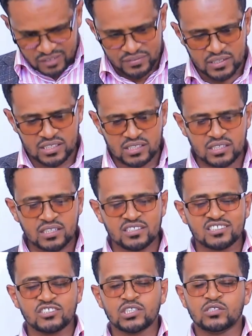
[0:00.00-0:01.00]
the first thing is
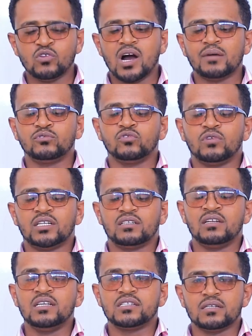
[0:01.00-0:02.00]
just you have to what?
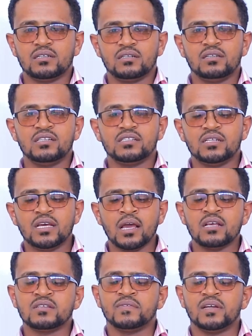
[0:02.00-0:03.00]
Listen.
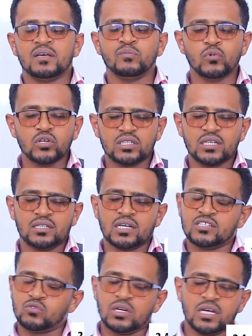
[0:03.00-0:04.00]
Listening is very important,
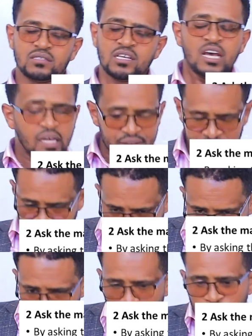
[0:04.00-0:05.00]
as well as the
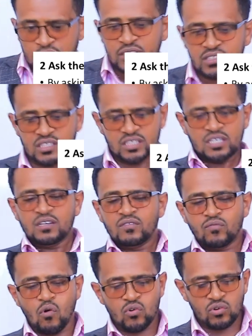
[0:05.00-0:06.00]
key point
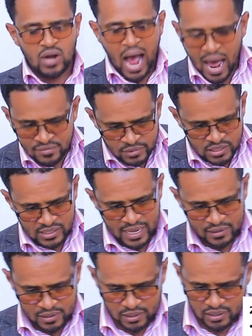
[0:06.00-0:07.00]
for
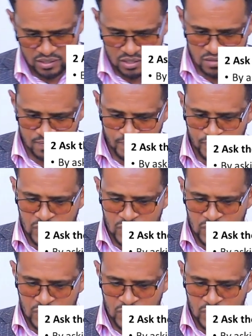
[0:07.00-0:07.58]
understandings.